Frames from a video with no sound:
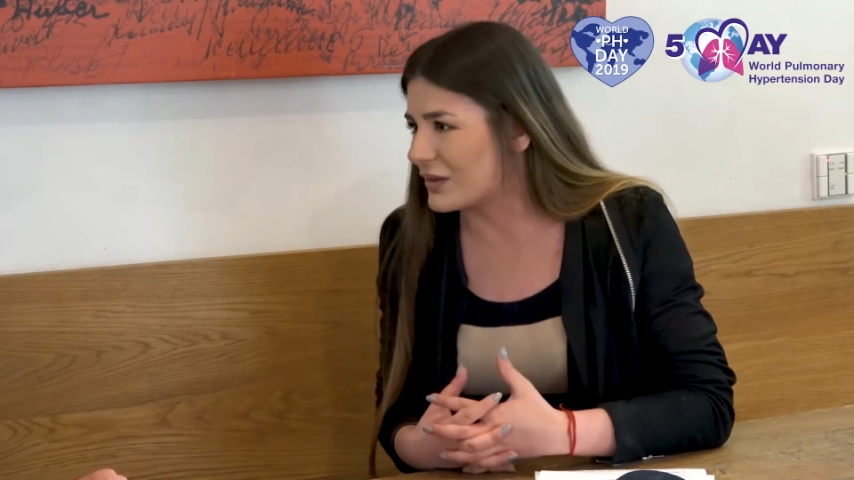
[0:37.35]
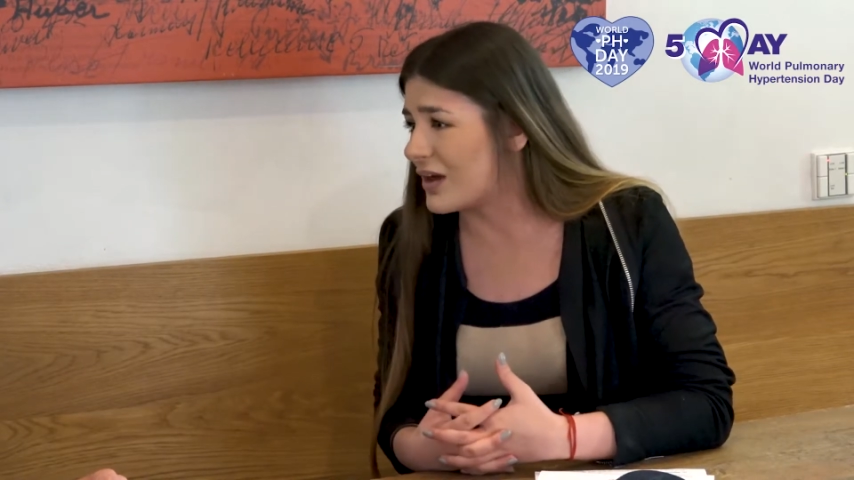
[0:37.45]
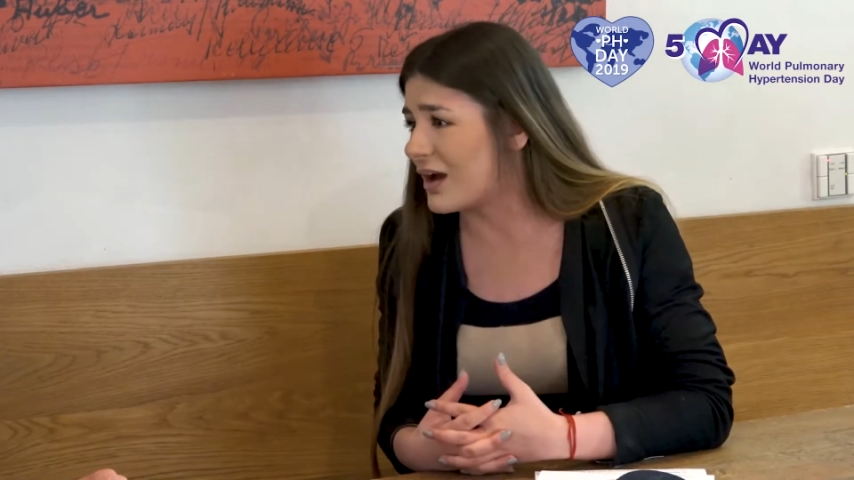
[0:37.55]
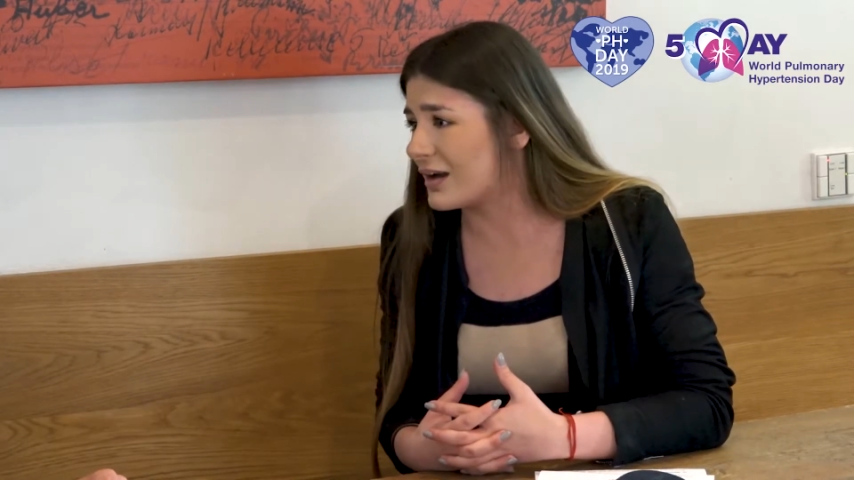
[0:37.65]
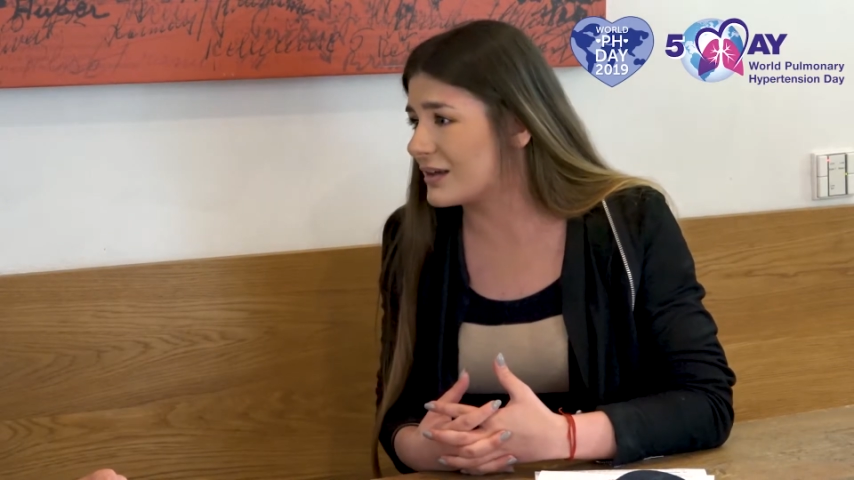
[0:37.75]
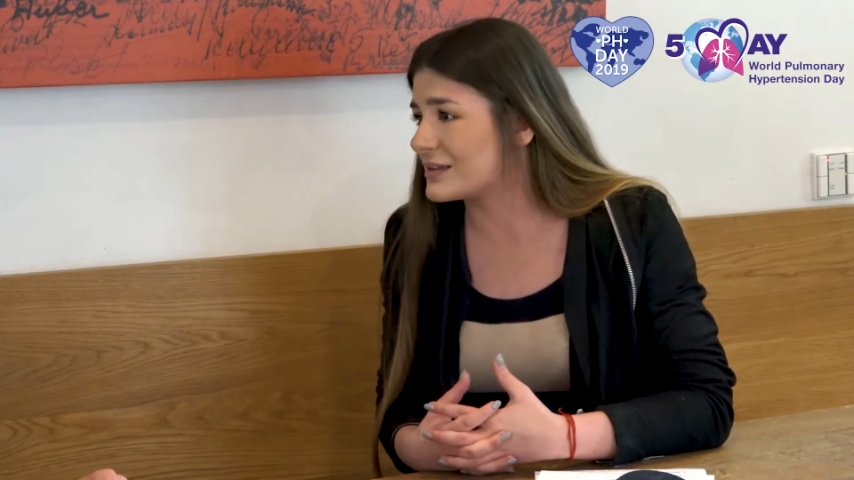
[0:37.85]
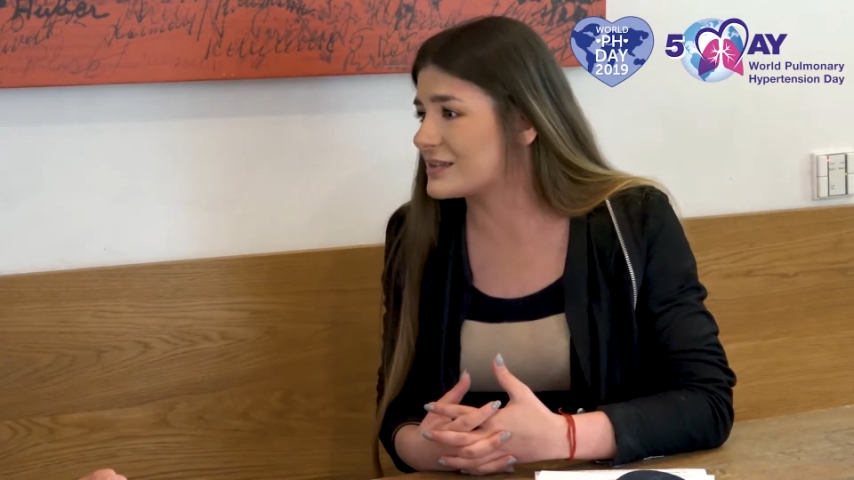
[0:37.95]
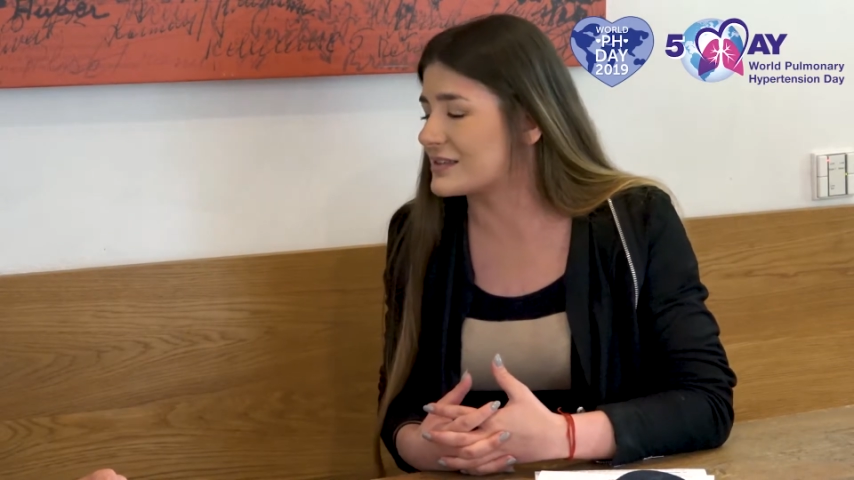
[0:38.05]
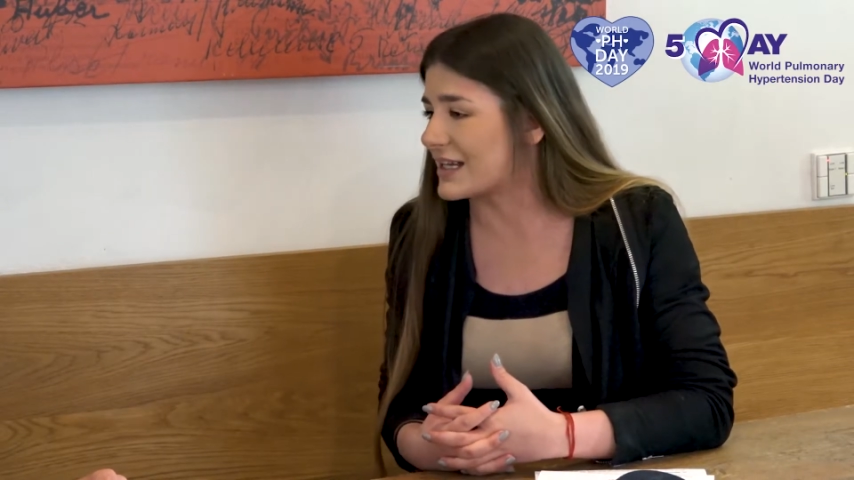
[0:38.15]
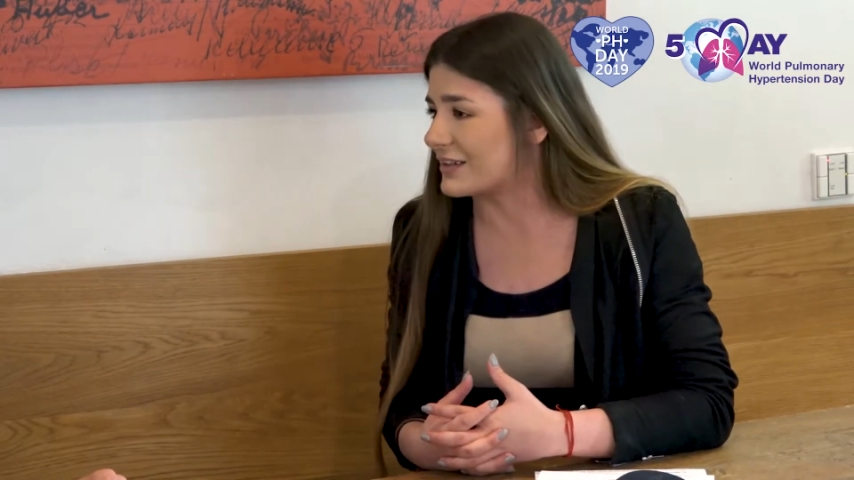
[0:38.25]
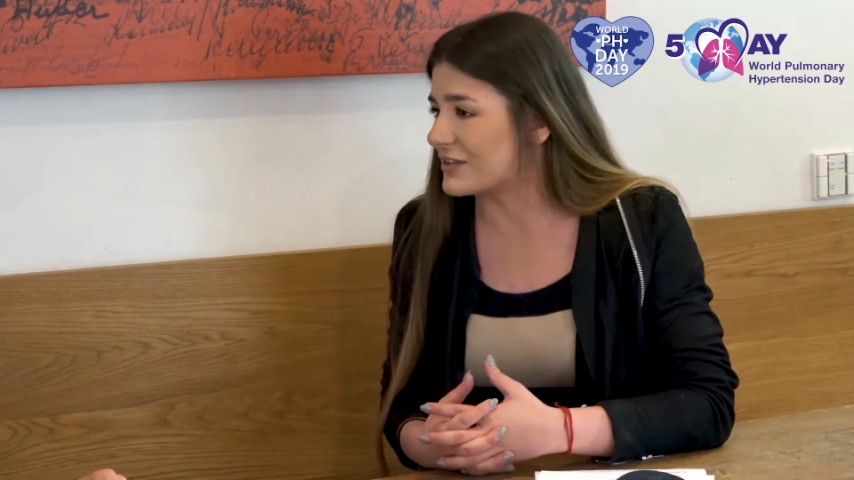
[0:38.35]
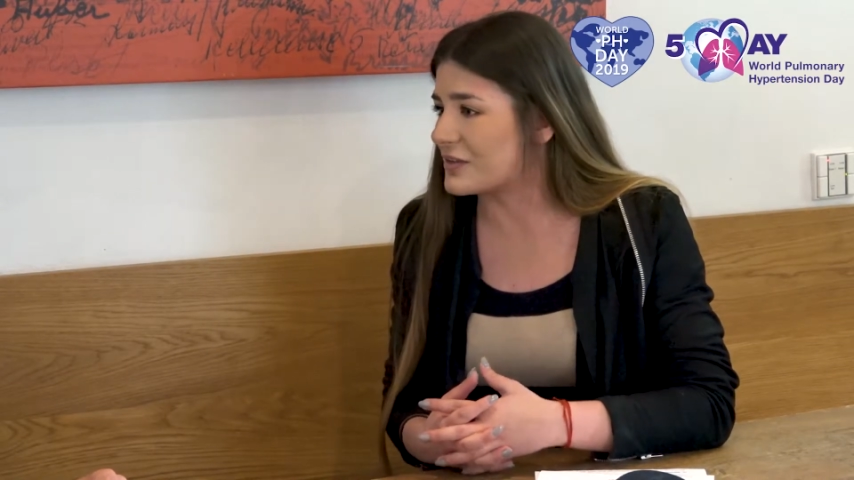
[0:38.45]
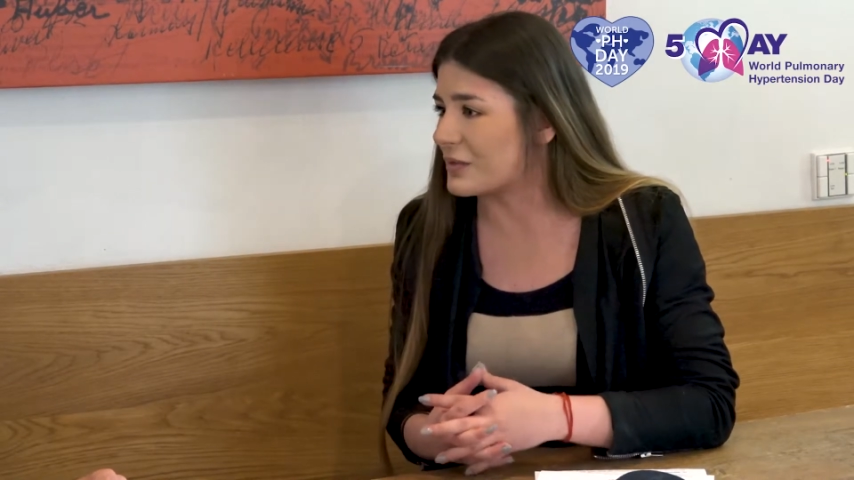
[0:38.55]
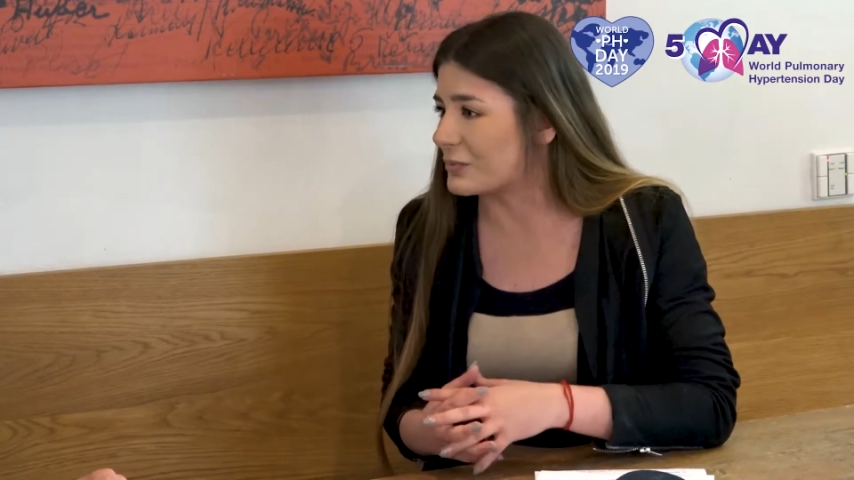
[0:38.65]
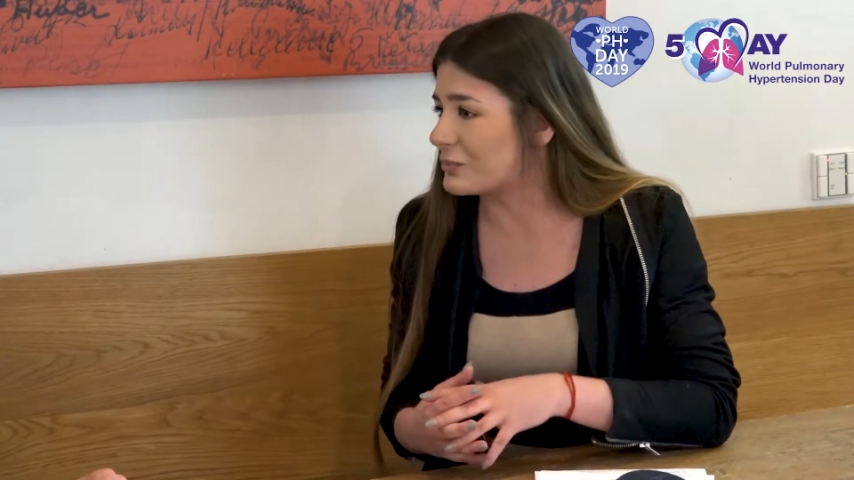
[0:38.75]
lungs and
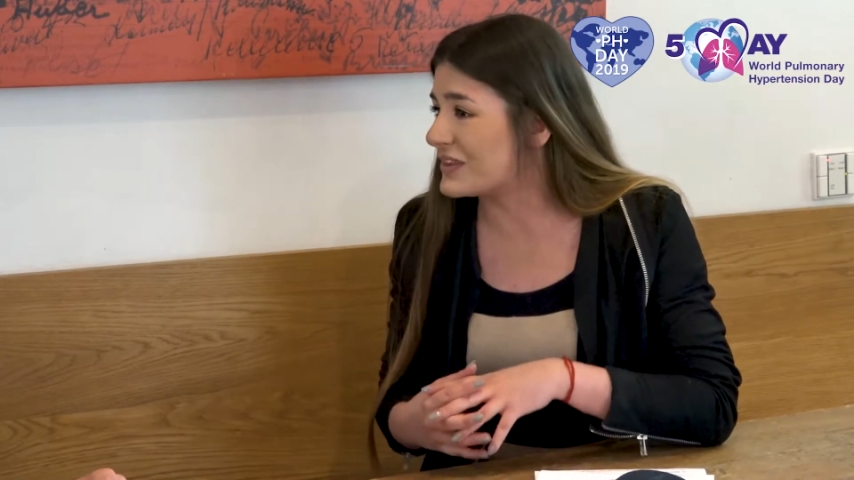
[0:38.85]
the